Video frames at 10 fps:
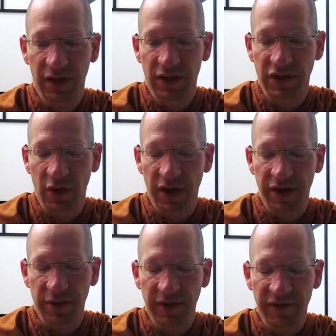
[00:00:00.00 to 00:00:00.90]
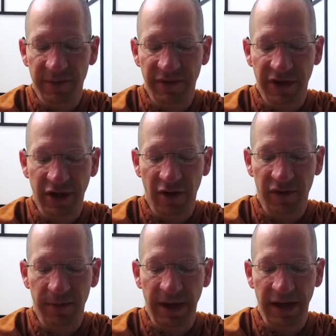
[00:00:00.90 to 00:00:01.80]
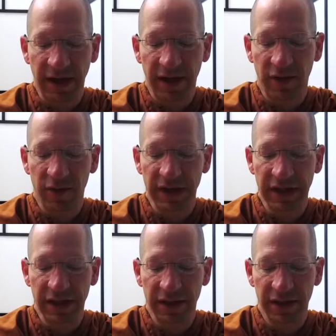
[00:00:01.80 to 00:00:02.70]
So I think we have to be very careful about how we